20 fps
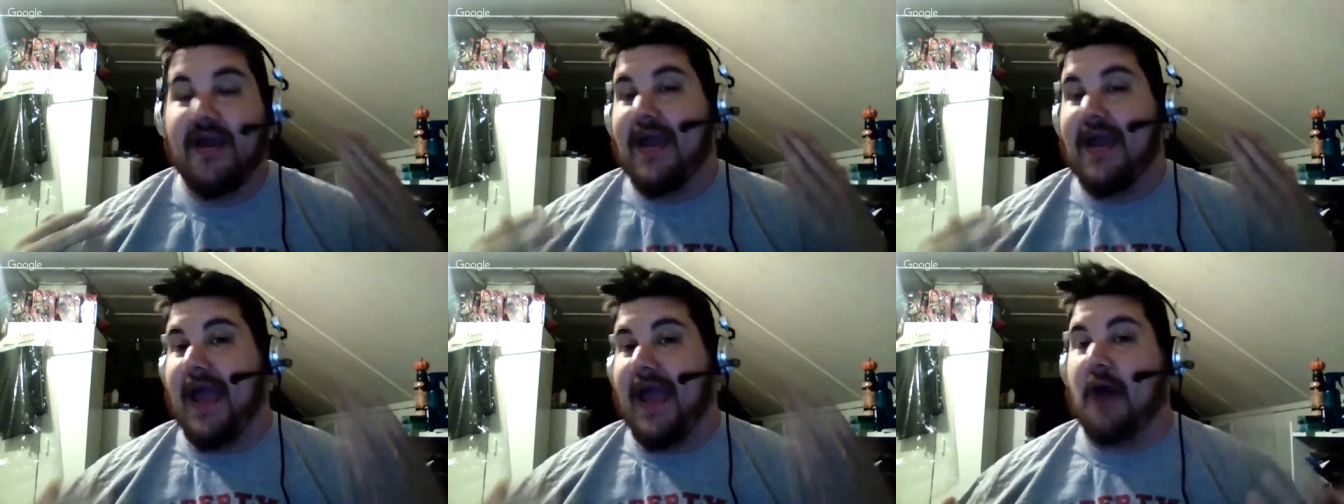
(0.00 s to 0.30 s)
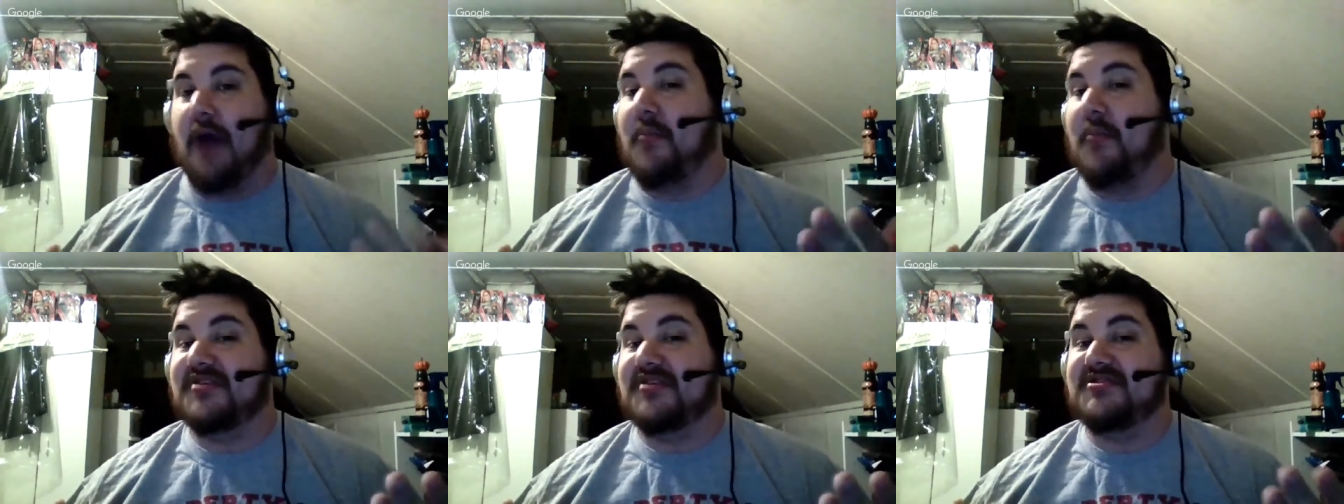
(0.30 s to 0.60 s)

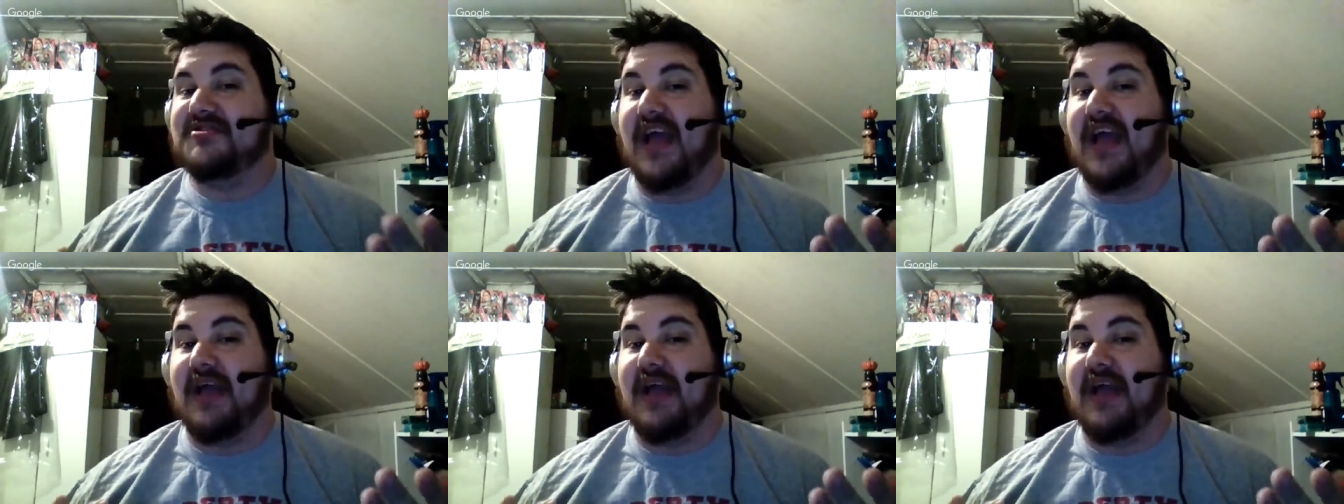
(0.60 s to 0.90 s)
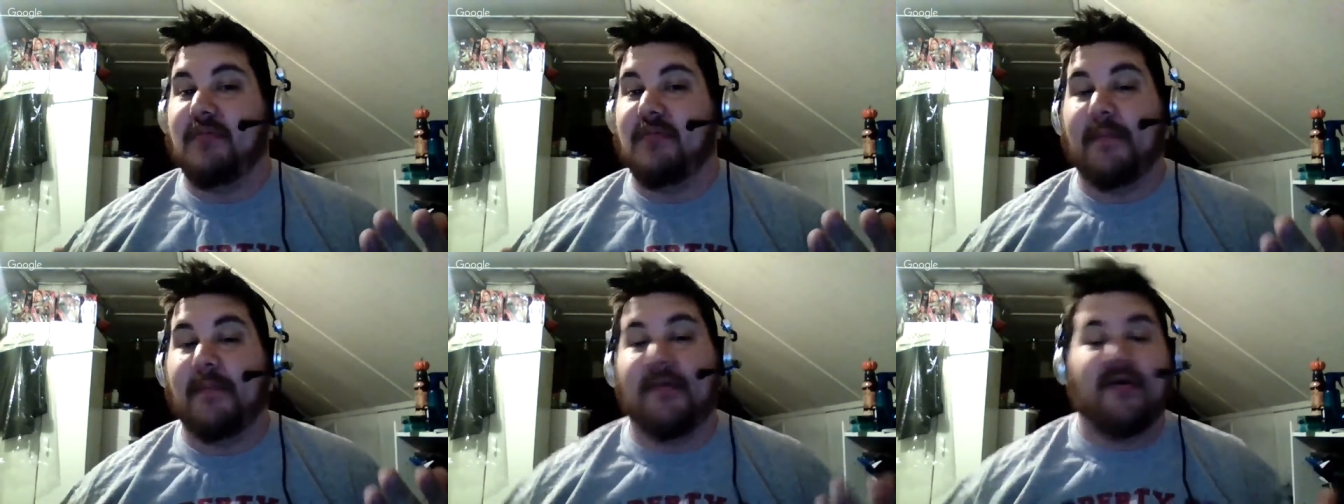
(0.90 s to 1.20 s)
How much did I
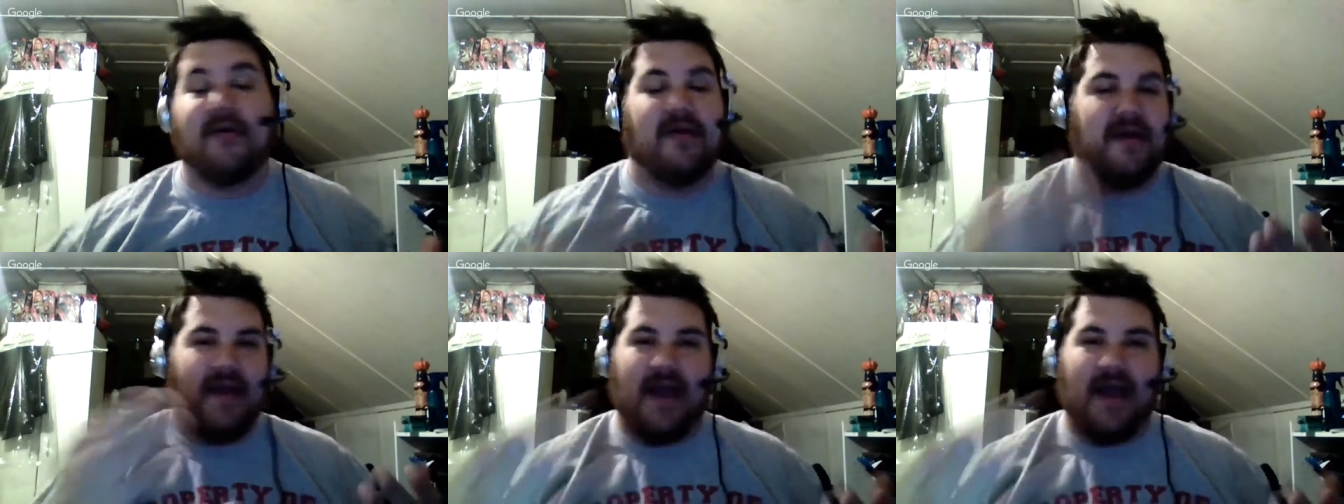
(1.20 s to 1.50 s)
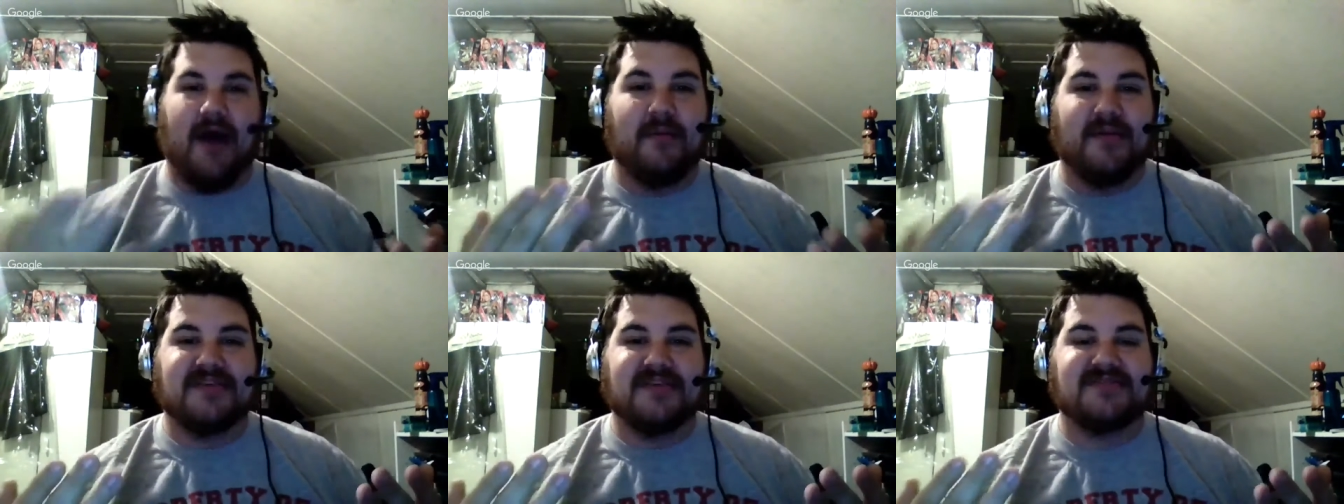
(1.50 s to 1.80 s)
remember?
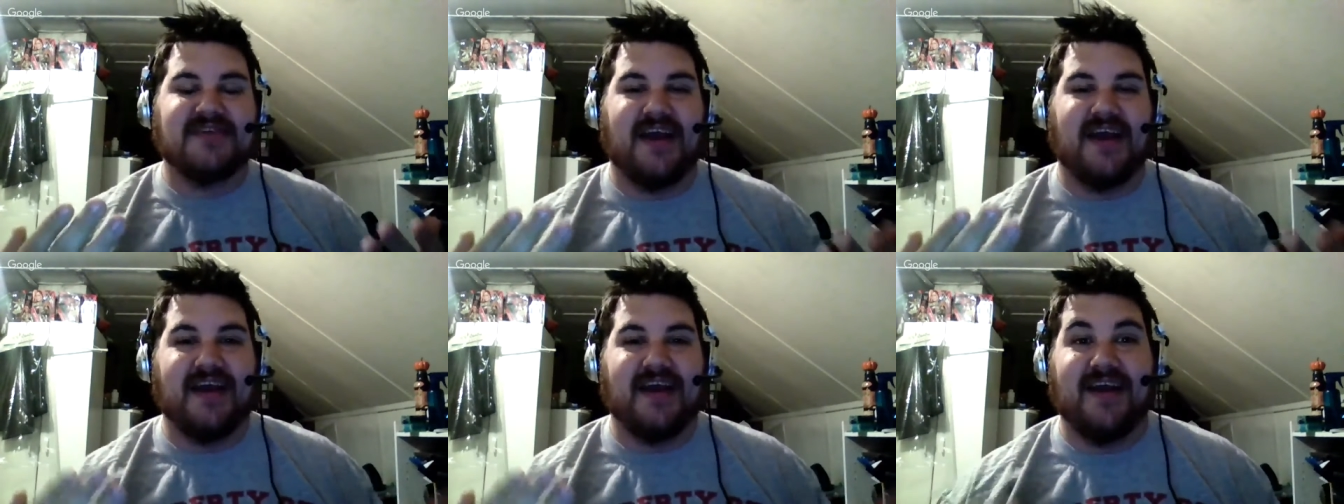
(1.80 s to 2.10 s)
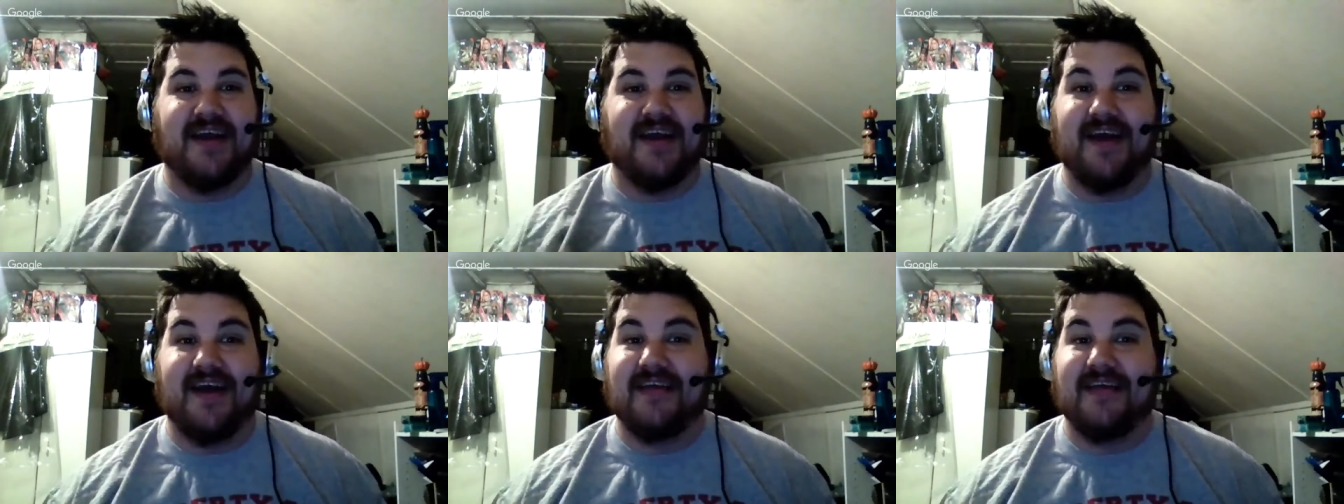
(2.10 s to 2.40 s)
How much did I
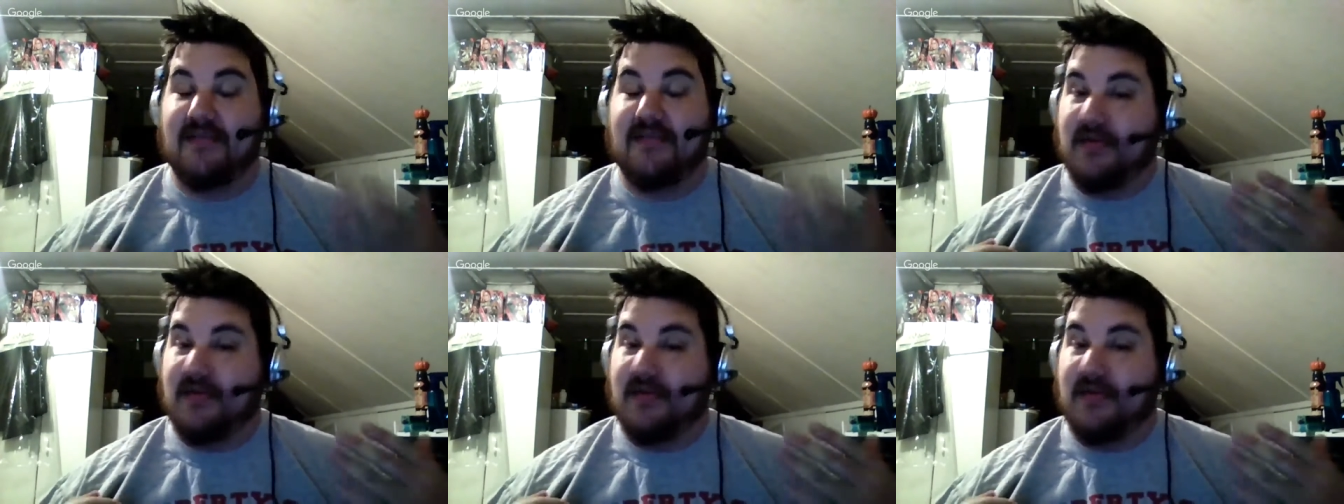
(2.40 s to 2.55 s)
not?